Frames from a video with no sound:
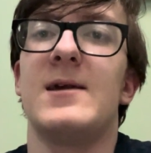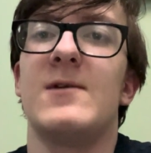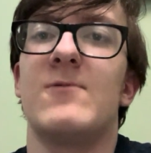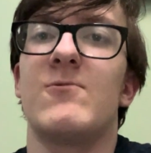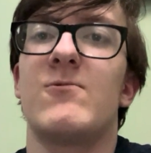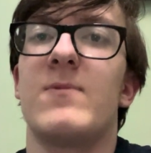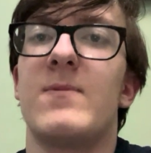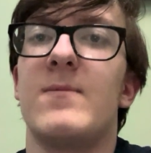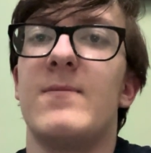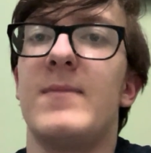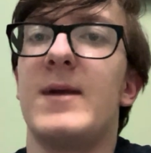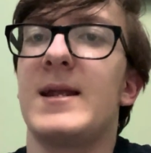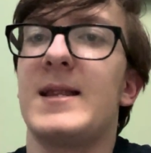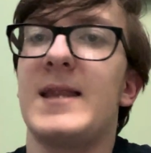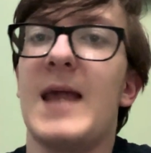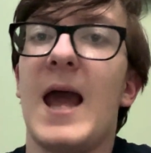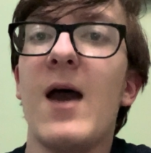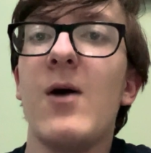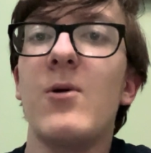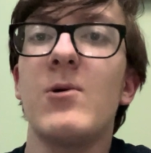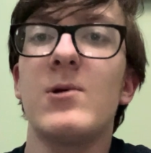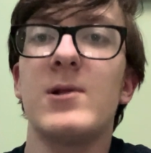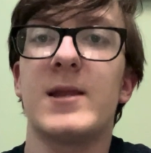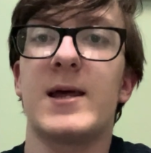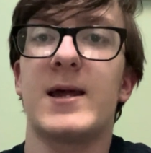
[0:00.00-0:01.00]

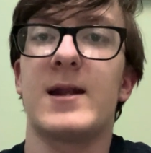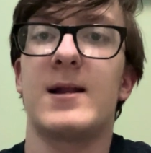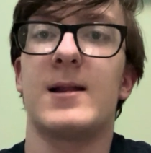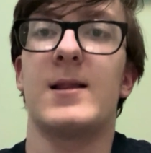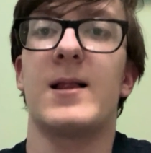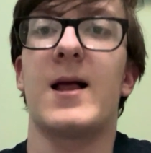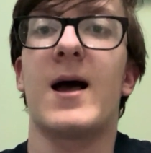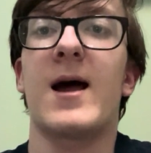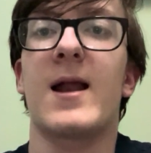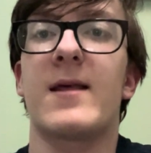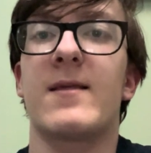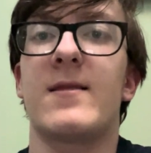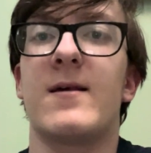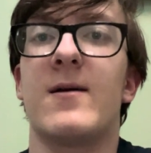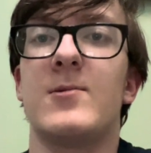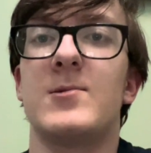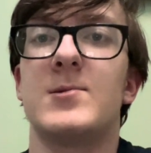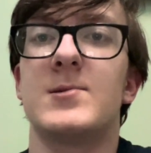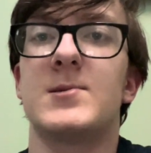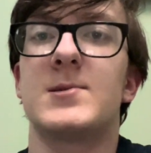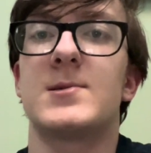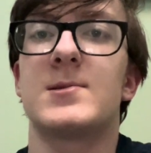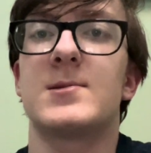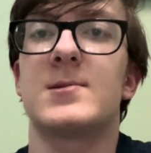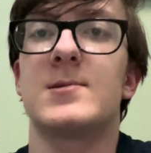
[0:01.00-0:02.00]
McDowell led a lot of
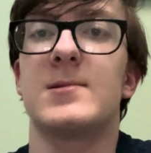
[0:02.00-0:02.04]
those